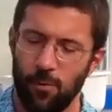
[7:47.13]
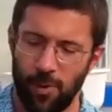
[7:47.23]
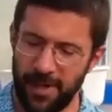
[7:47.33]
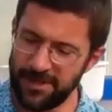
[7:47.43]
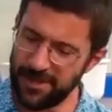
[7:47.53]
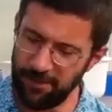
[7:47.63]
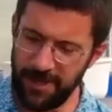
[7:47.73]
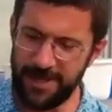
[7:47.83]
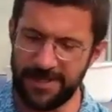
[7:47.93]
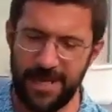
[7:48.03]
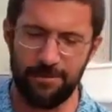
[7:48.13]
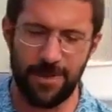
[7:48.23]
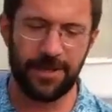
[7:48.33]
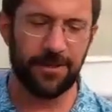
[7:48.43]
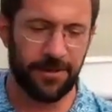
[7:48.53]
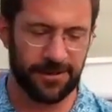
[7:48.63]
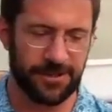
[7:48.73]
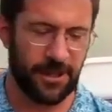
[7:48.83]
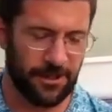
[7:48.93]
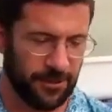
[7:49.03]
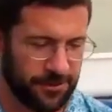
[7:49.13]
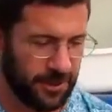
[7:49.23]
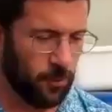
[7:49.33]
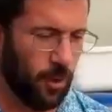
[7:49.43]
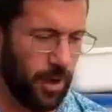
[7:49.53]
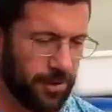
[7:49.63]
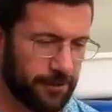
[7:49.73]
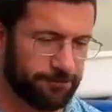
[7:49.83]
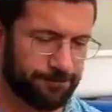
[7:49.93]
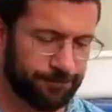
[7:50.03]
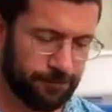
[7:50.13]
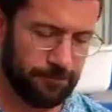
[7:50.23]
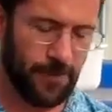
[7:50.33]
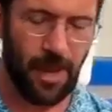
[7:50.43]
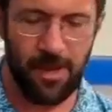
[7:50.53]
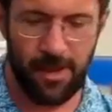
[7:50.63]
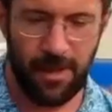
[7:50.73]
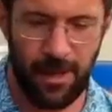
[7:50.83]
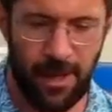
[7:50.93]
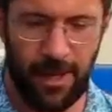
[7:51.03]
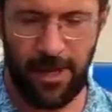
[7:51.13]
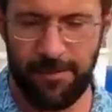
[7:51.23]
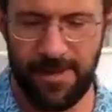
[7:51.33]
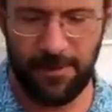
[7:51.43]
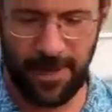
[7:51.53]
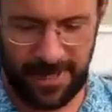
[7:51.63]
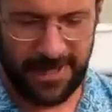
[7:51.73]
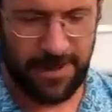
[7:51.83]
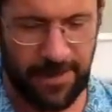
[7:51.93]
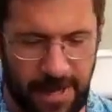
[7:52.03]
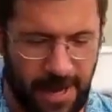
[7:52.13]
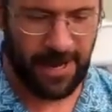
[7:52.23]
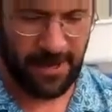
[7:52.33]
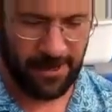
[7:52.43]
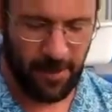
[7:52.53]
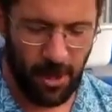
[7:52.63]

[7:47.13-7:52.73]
Once the plants get bigger, they'll start using water. And then we got to keep an eye on them.